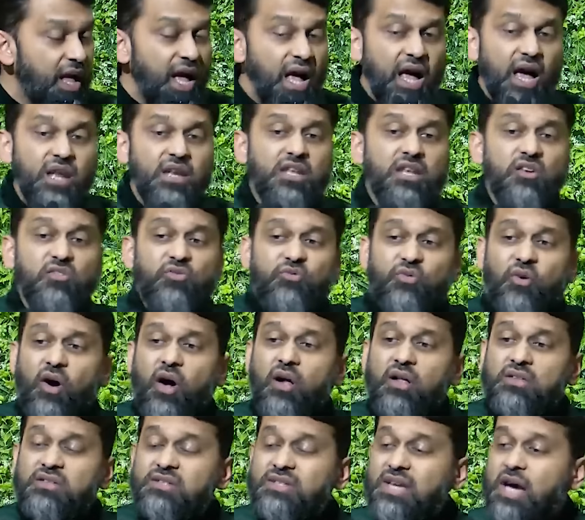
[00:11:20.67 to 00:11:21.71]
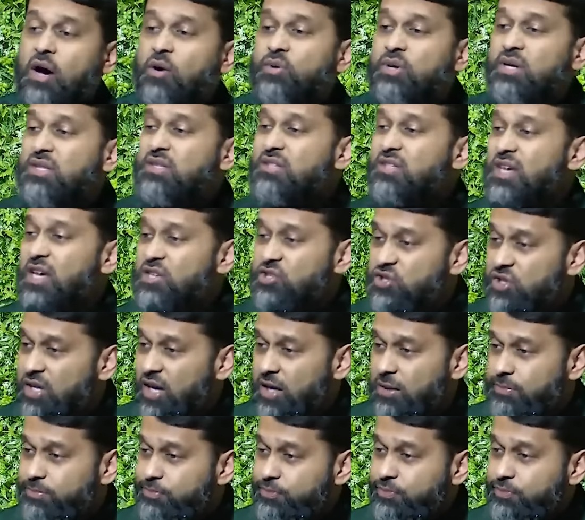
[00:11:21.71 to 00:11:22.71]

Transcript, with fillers: And he falls down in sajda